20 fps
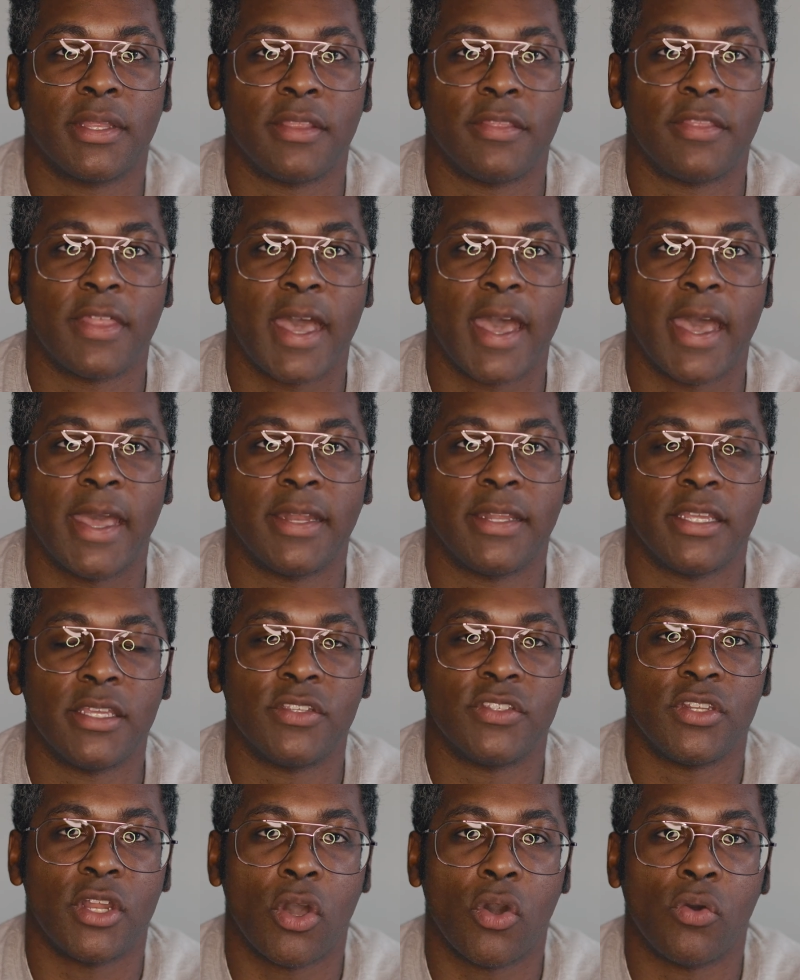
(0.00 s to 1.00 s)
that
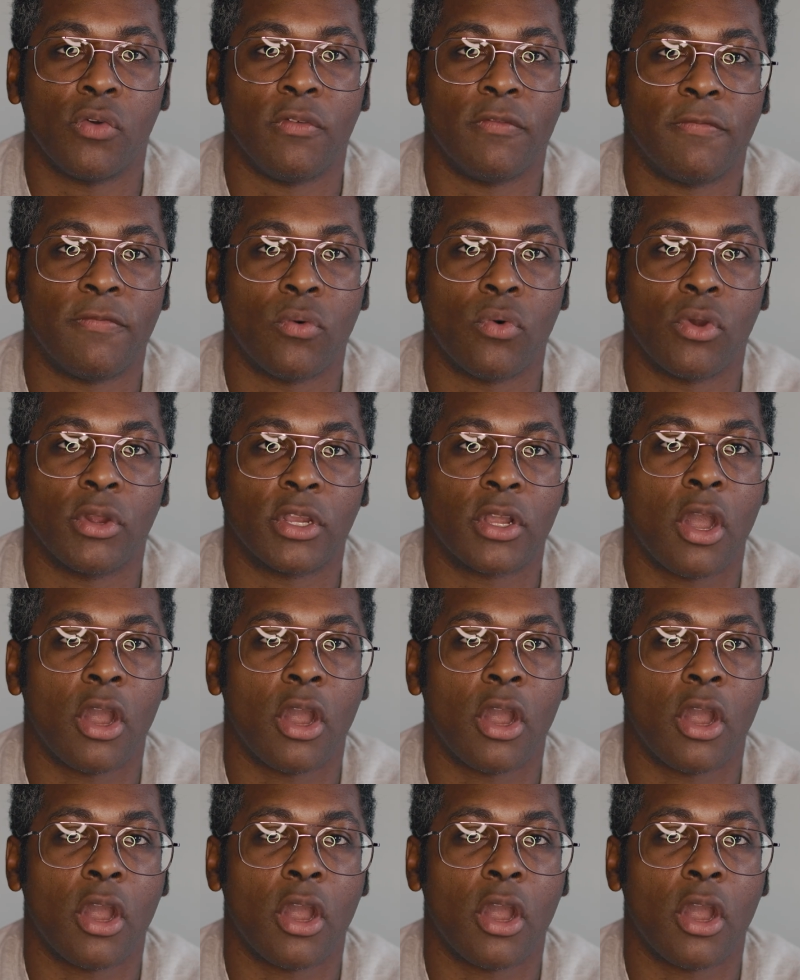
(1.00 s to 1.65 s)
is known for